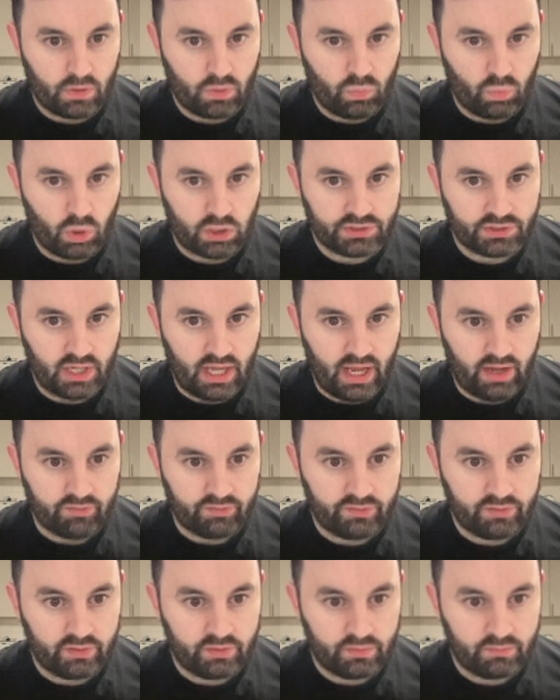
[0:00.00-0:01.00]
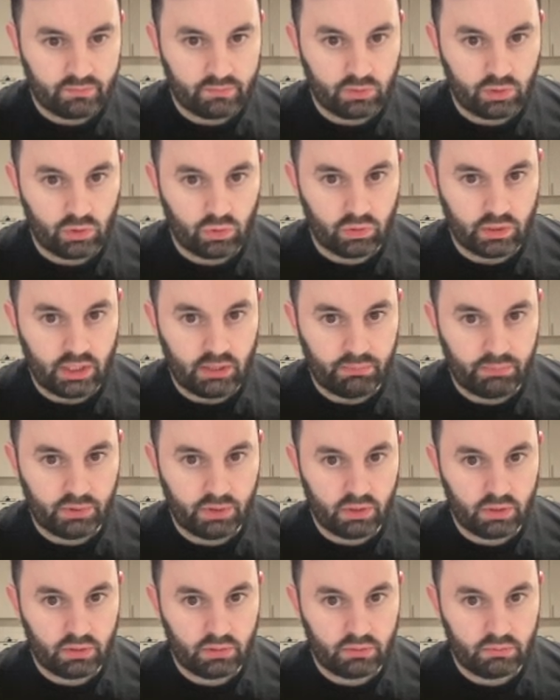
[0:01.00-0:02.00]
what's left?
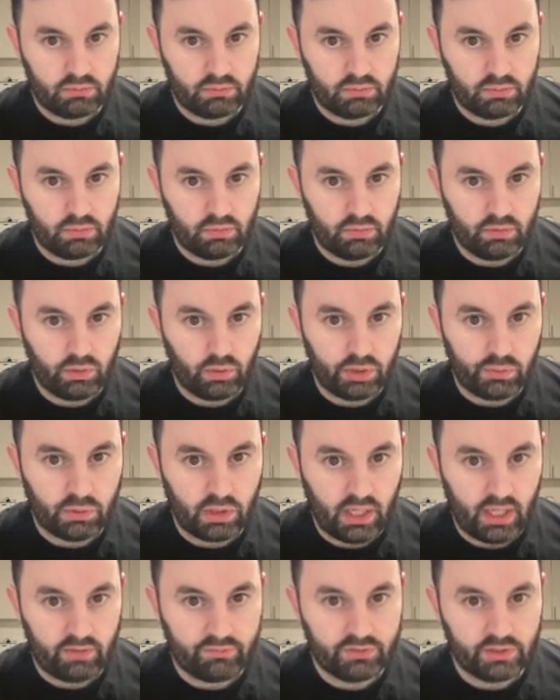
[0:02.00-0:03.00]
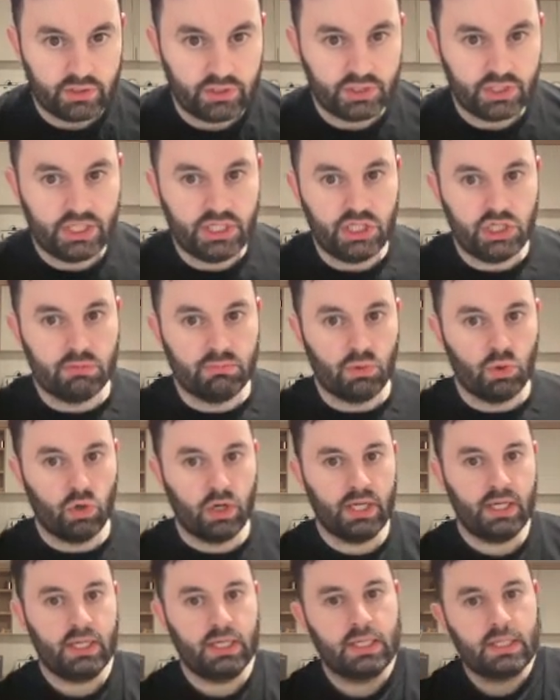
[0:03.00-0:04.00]
Goalkeeper, the only one left is
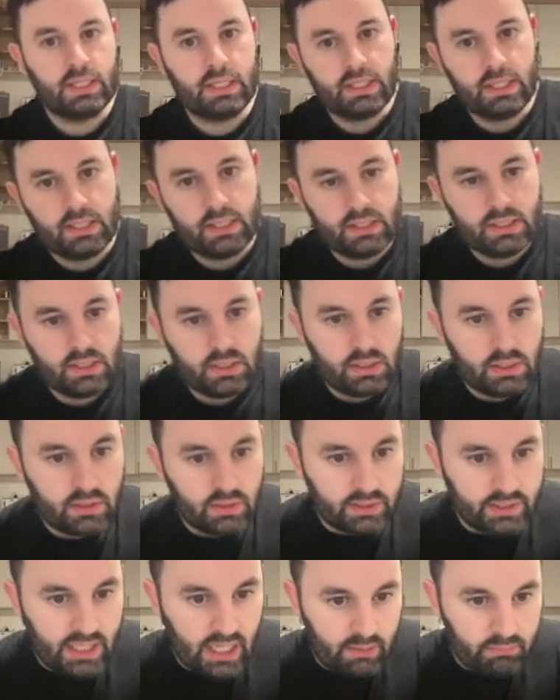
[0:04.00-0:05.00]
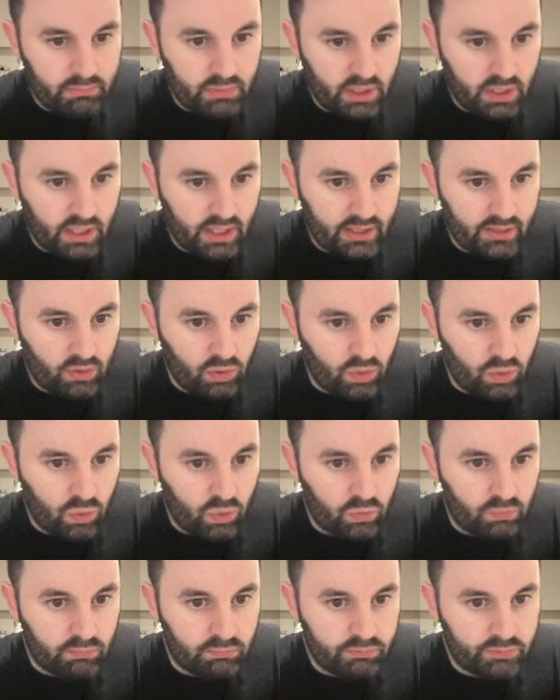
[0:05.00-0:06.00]
Ishimori. Gamba at
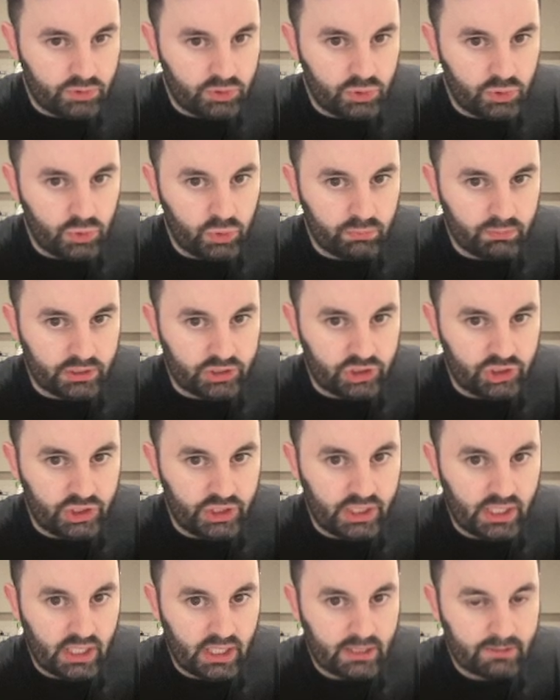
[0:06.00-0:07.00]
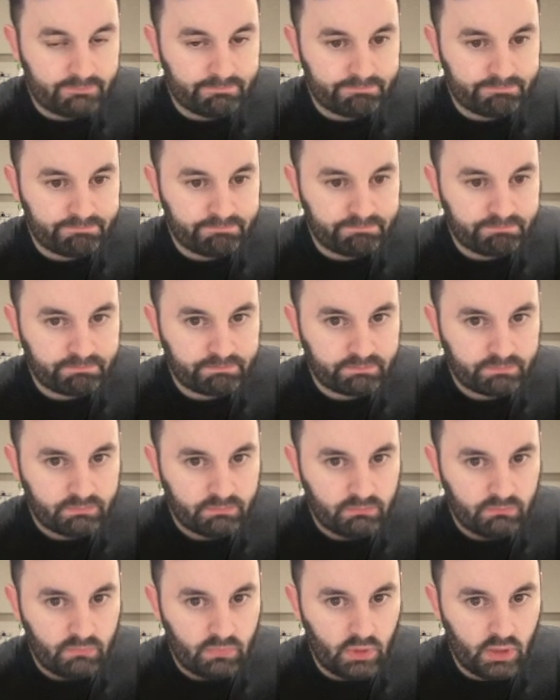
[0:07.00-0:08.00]
home to Machida.
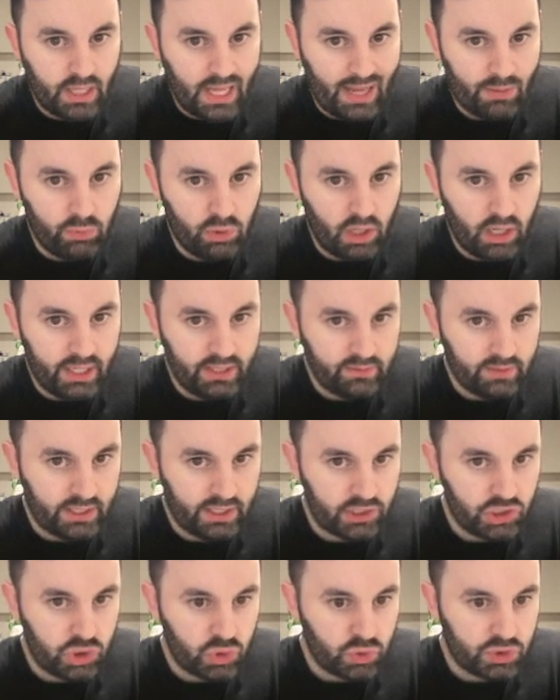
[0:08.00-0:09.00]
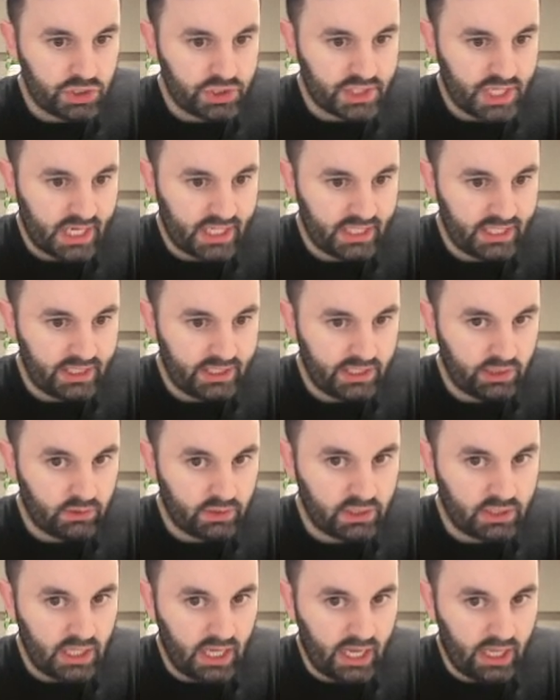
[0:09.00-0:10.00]
I would like to get Sho Sasaki in here
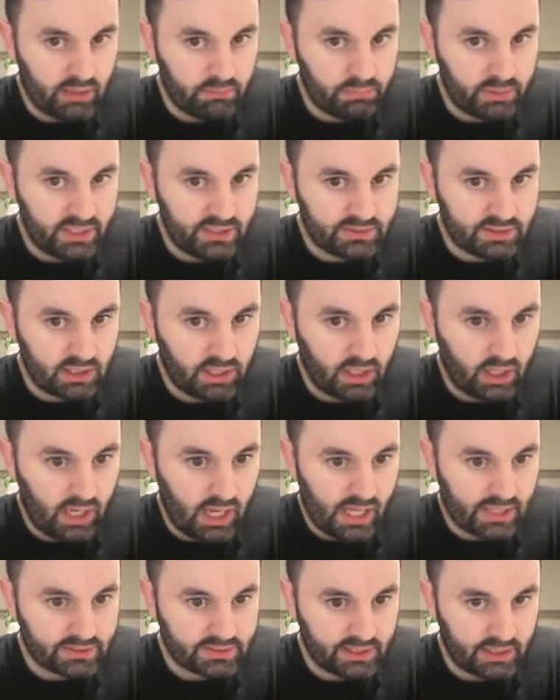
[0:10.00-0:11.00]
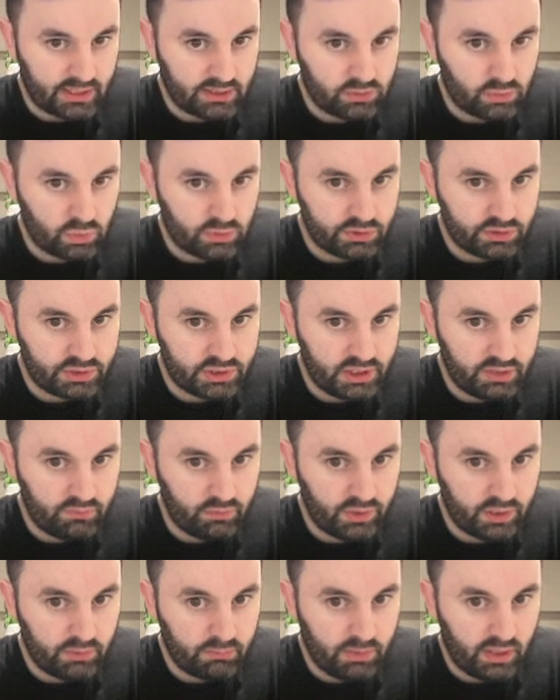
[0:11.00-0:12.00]
again, but he is a Classic, so we'll see if
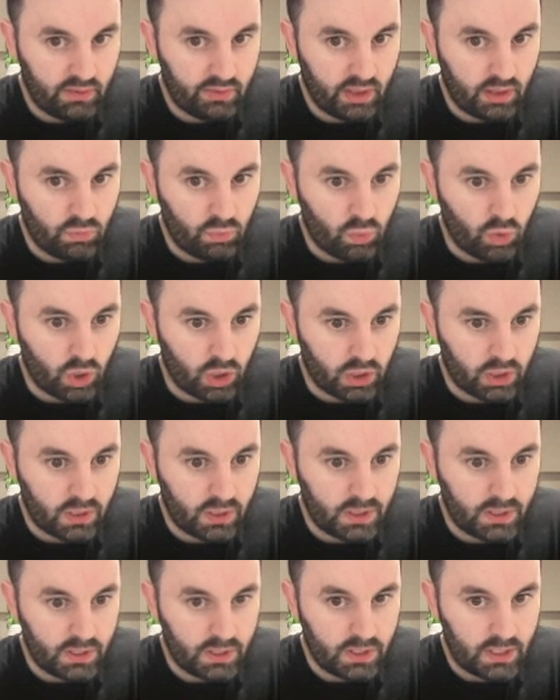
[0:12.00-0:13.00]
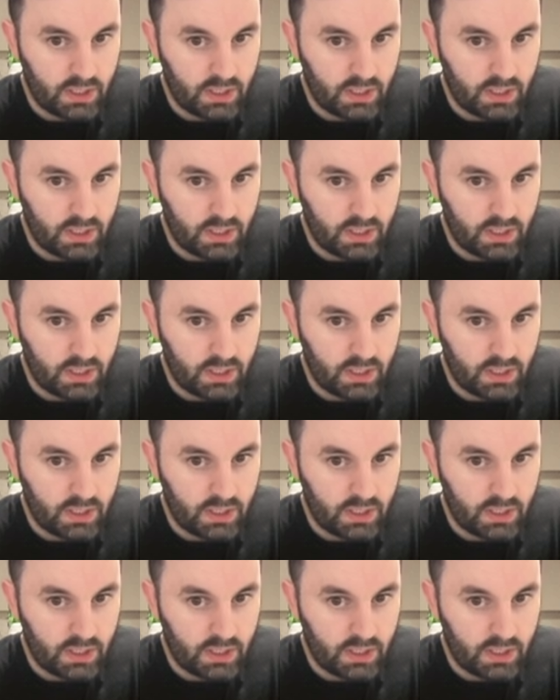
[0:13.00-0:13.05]
we can make that work.